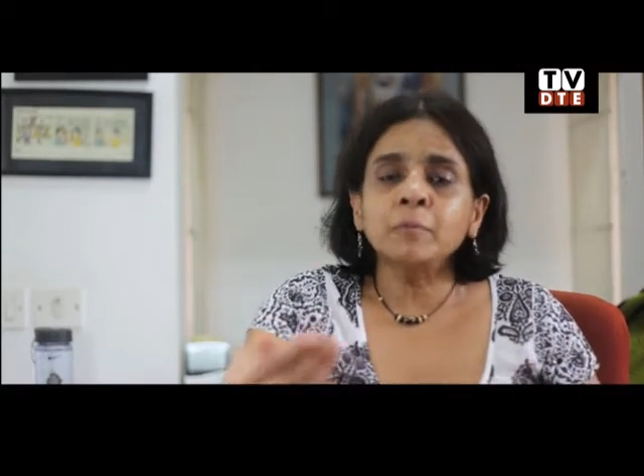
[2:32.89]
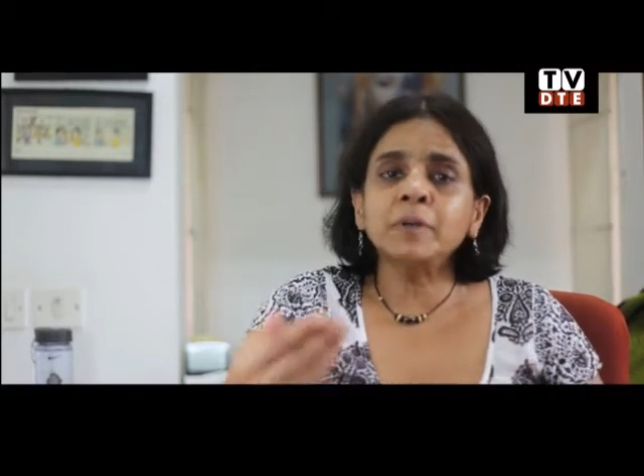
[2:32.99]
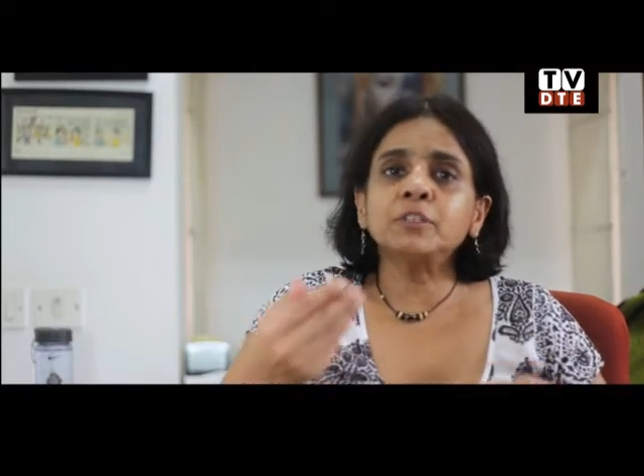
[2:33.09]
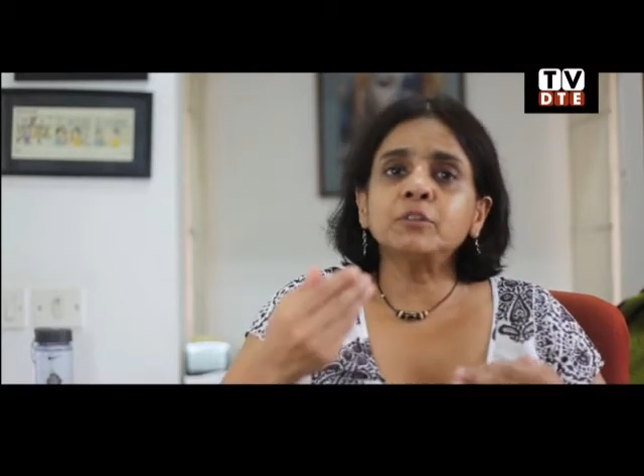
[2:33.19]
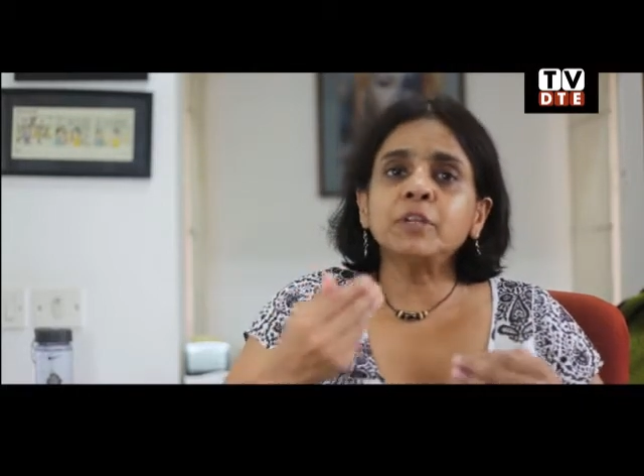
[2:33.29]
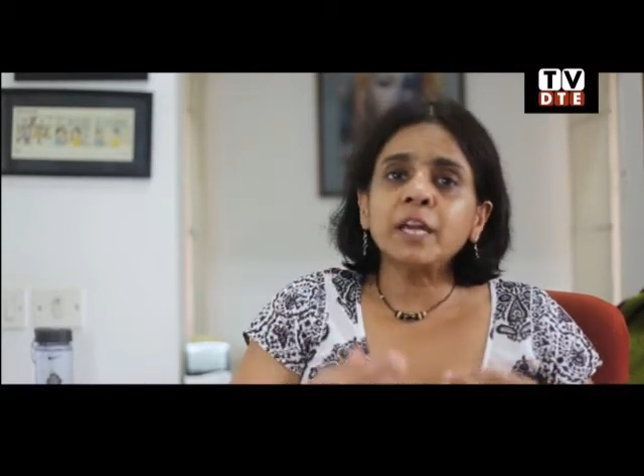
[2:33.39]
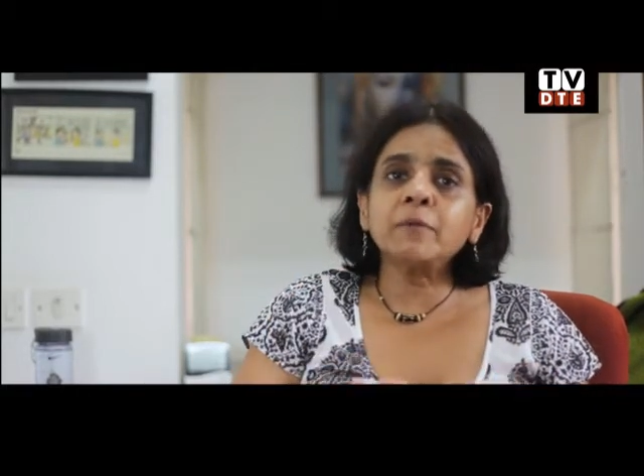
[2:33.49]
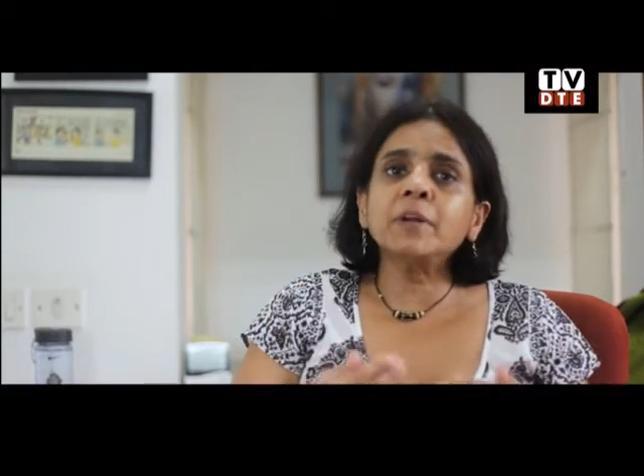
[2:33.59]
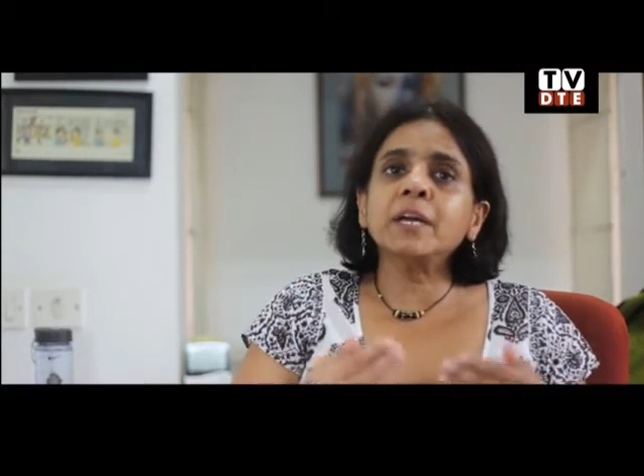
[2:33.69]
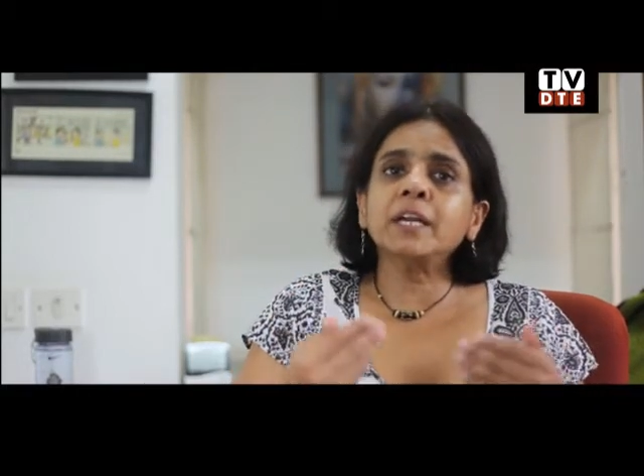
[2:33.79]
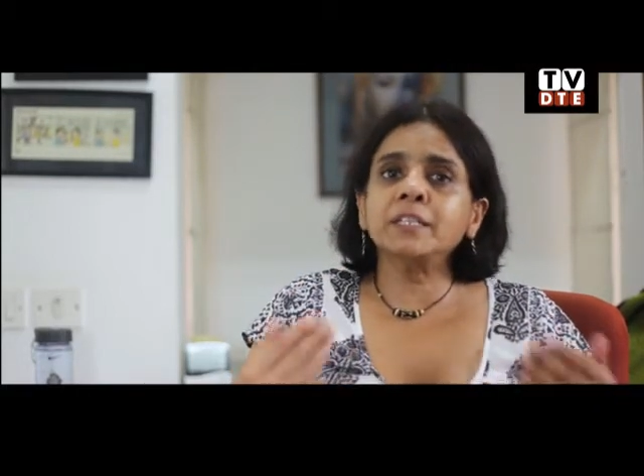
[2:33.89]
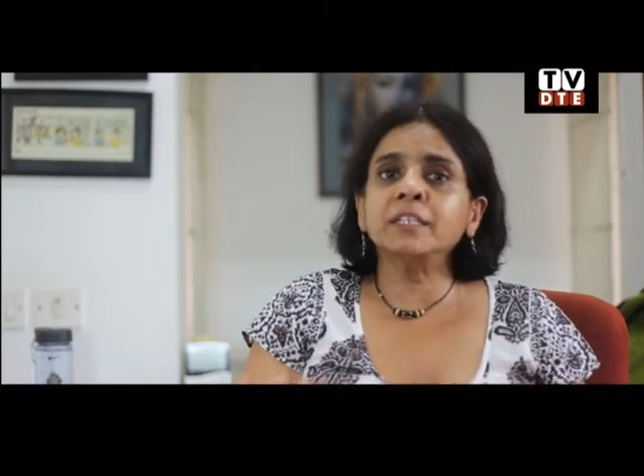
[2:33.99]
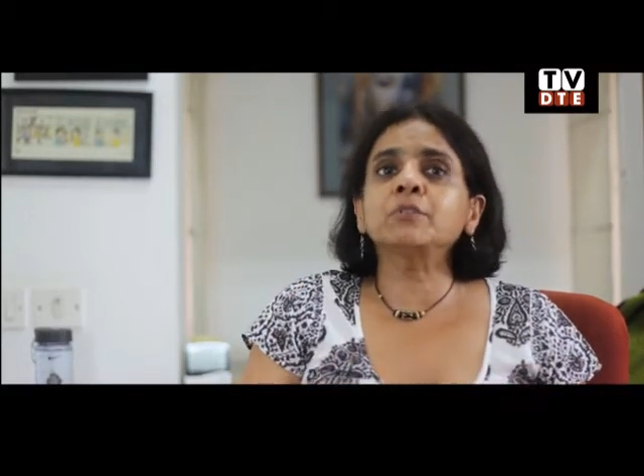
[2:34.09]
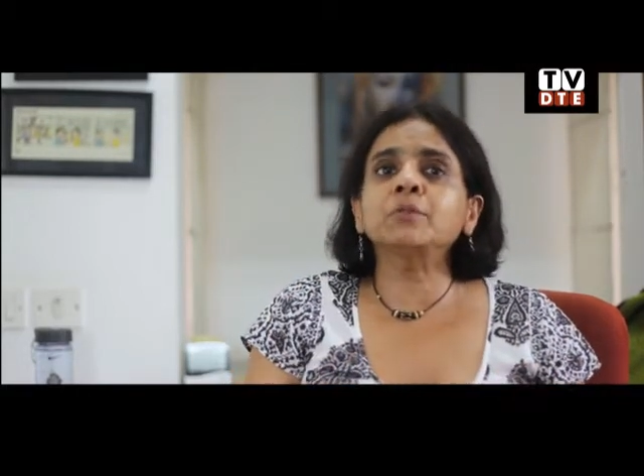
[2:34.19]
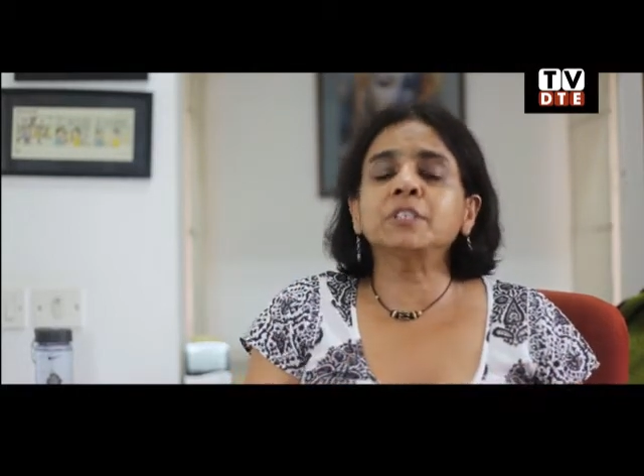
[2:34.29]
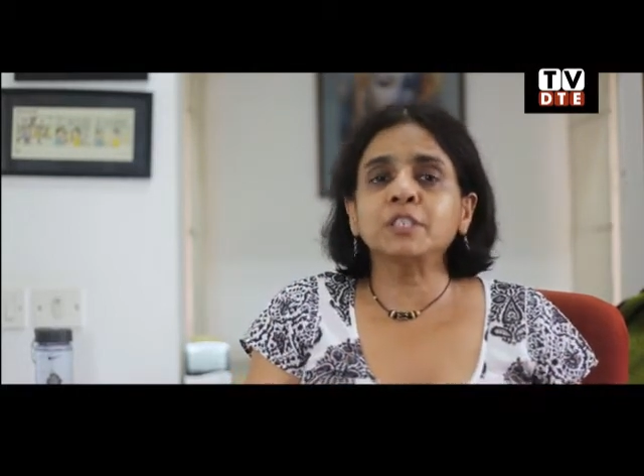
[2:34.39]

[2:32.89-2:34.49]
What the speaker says: But today we are getting to a